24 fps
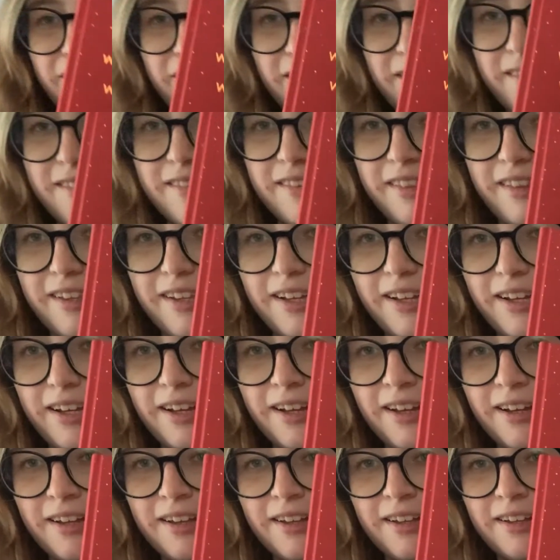is the
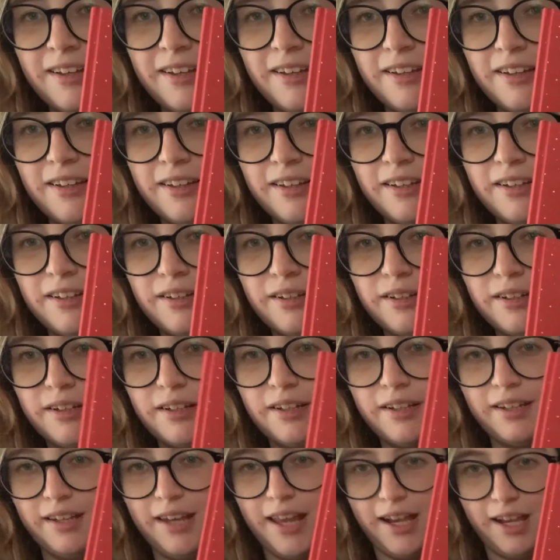
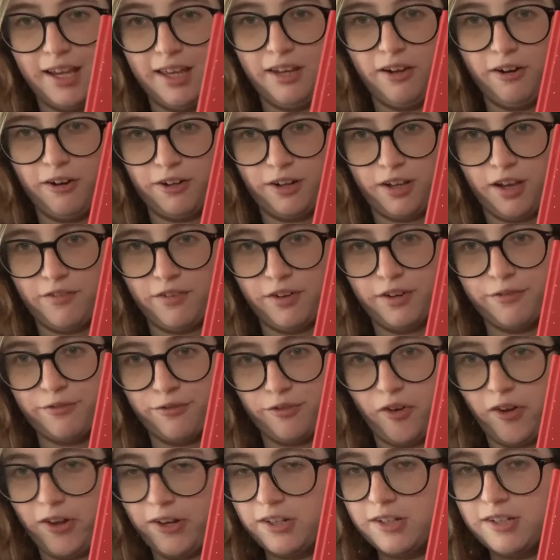naked hardcover
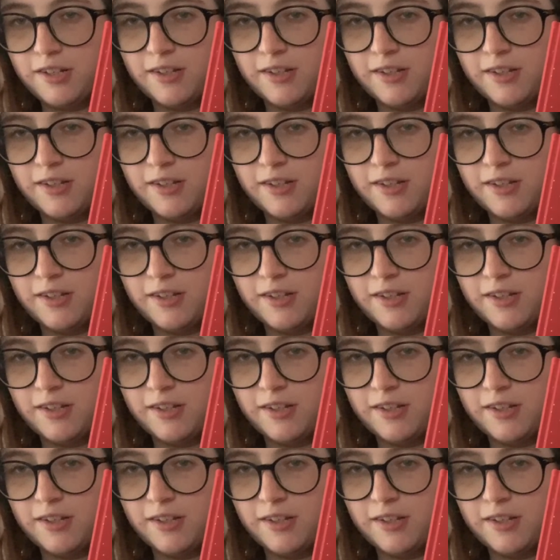front.